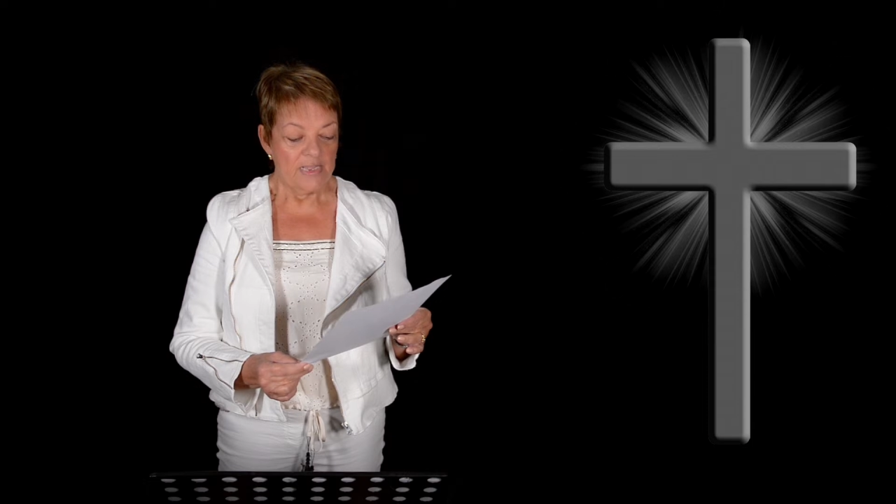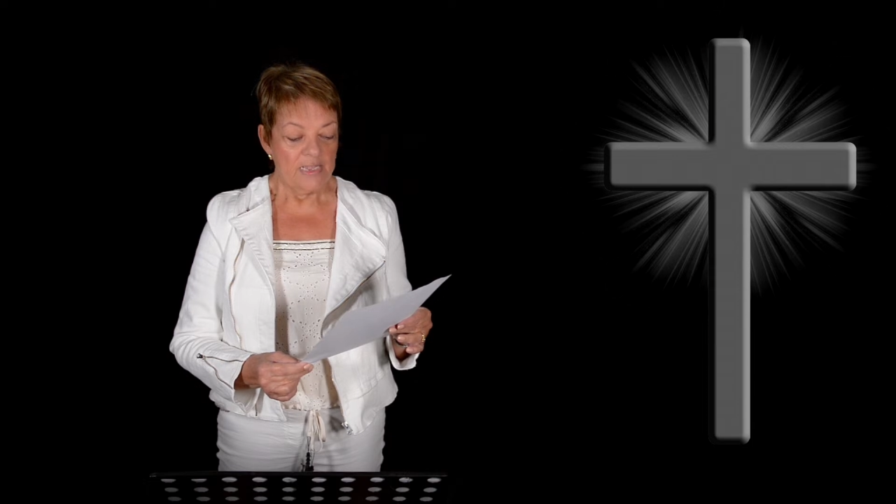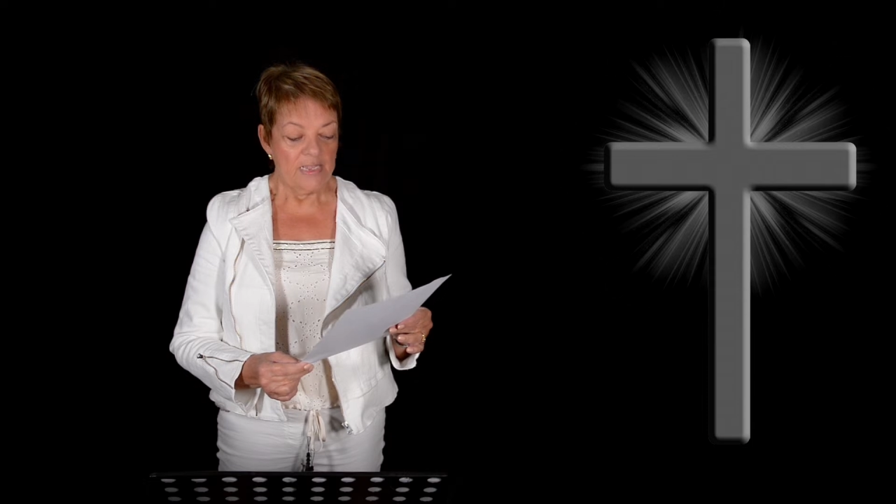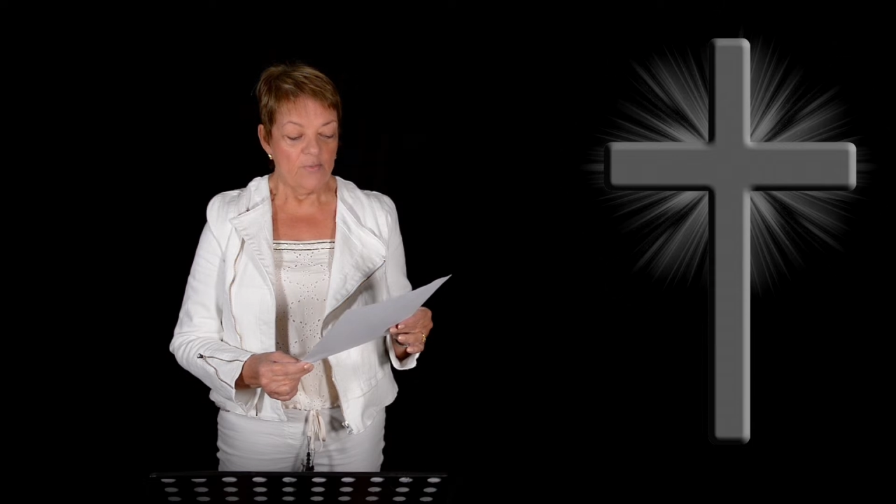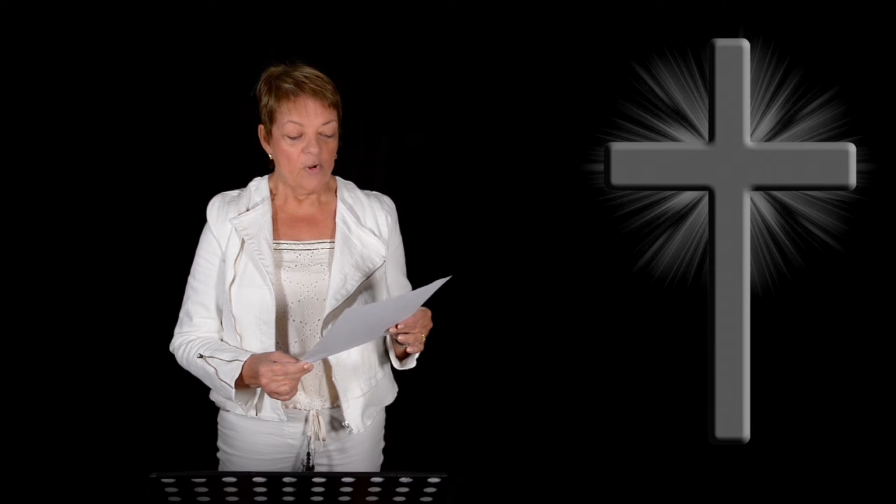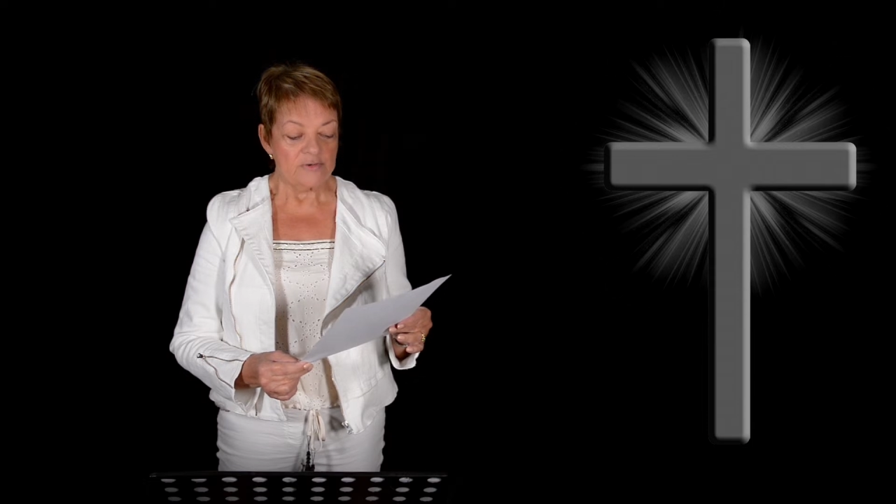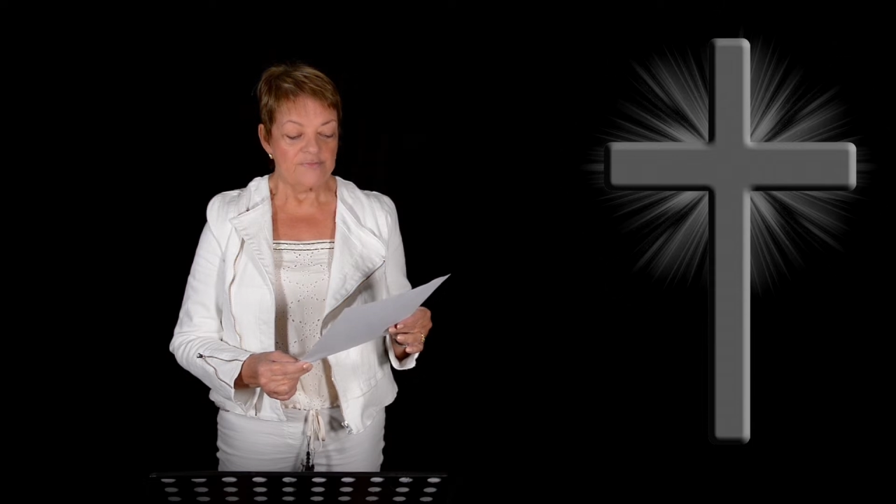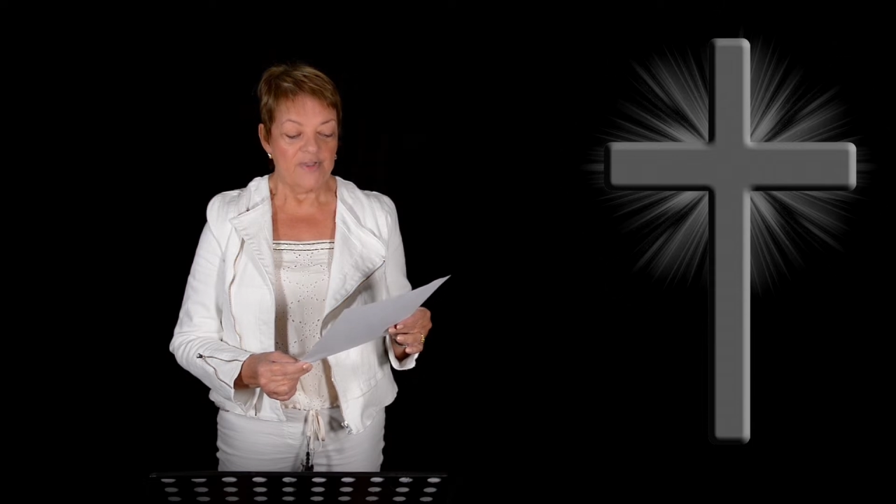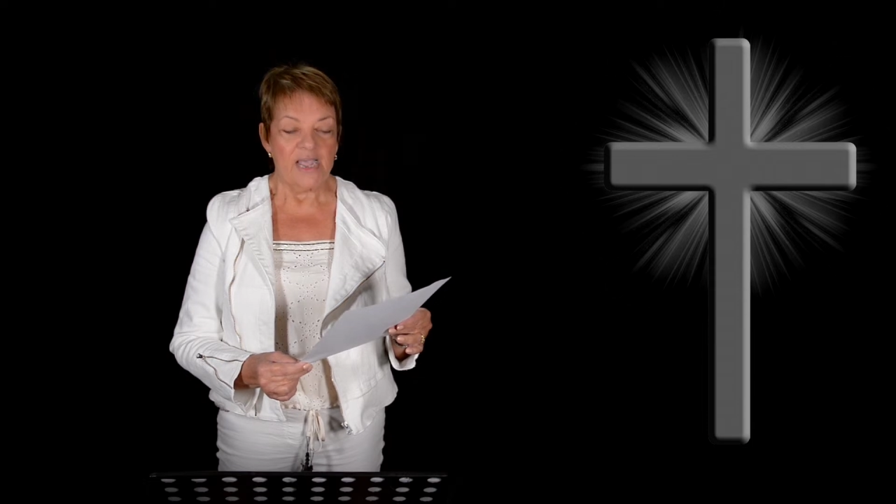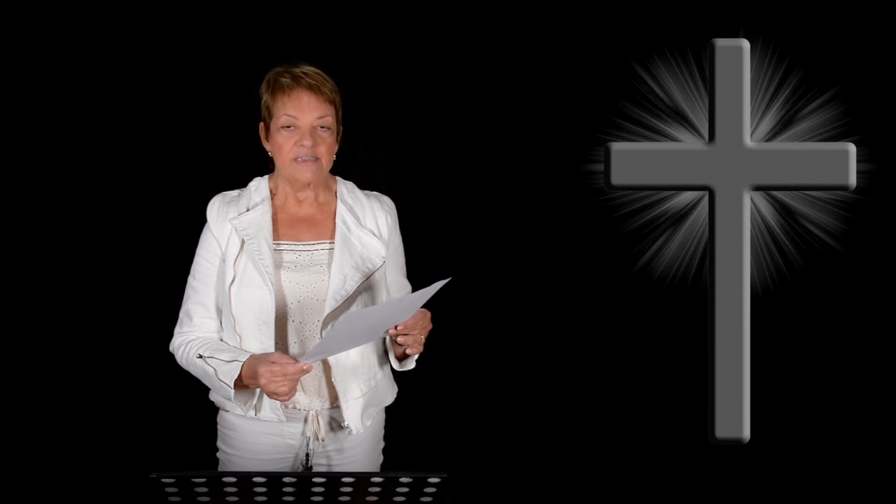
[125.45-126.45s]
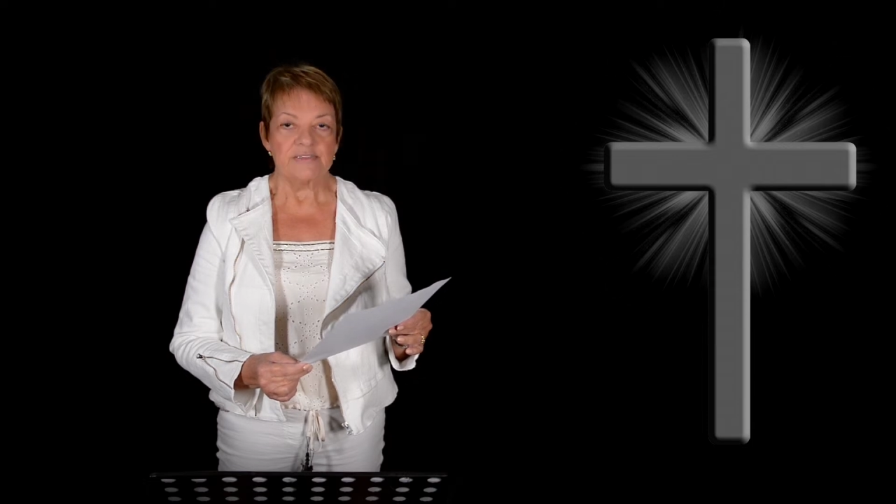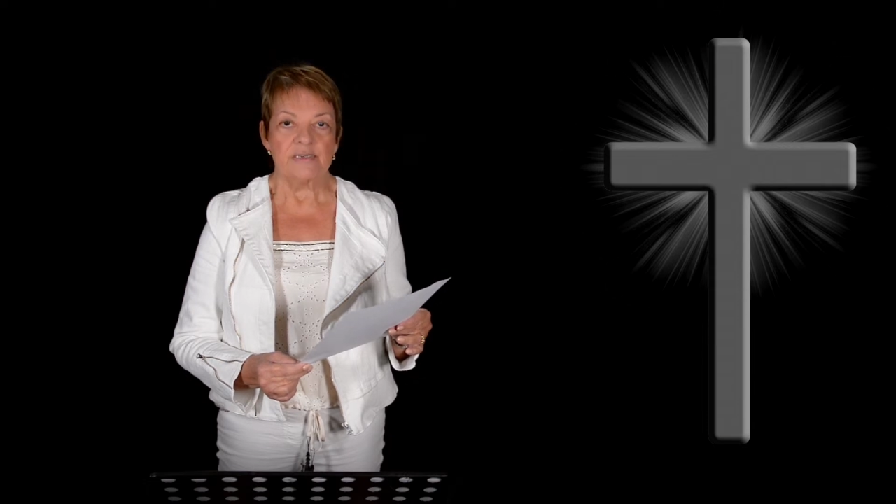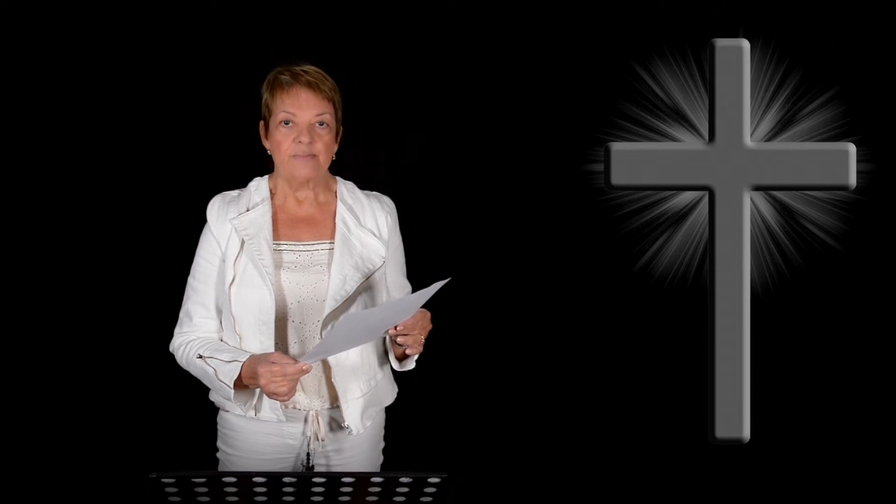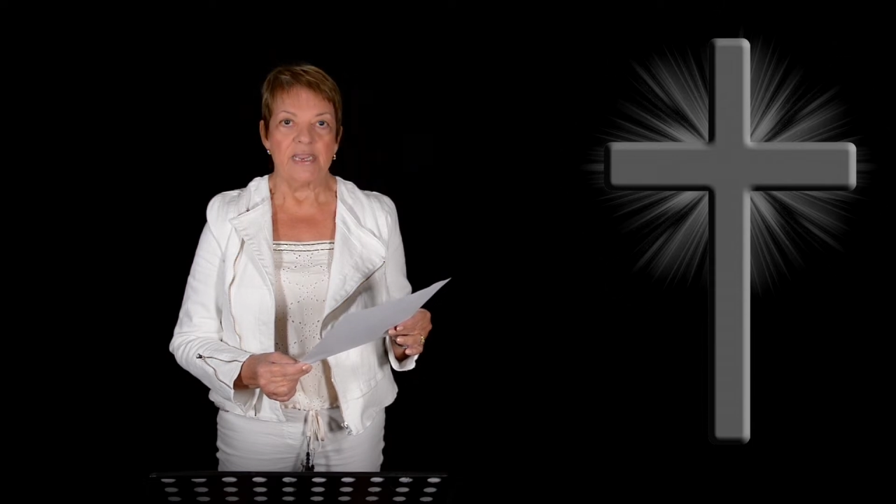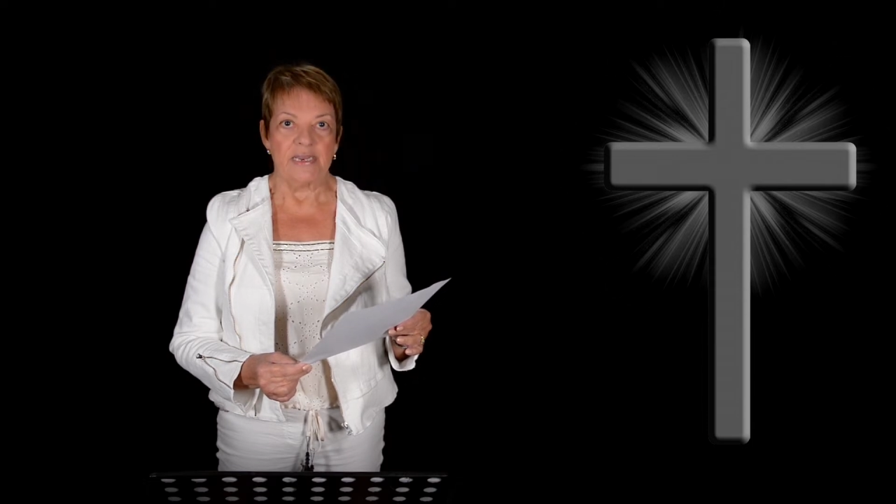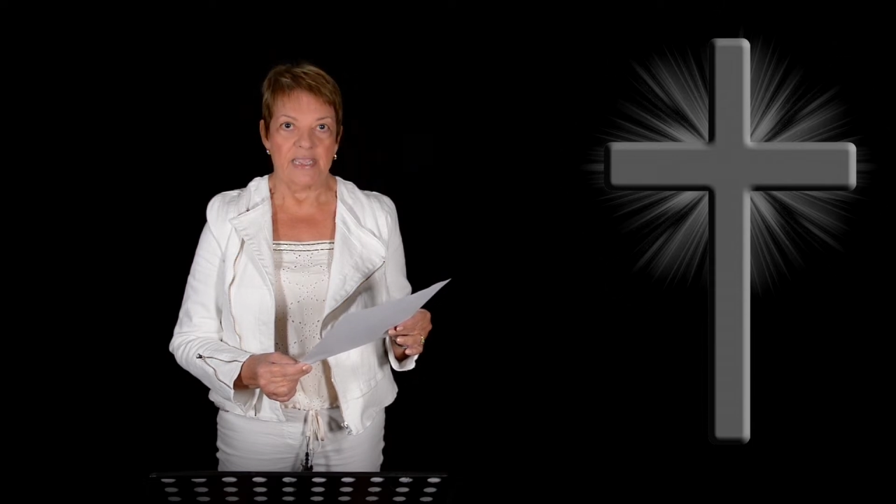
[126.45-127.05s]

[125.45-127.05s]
He walked fast and made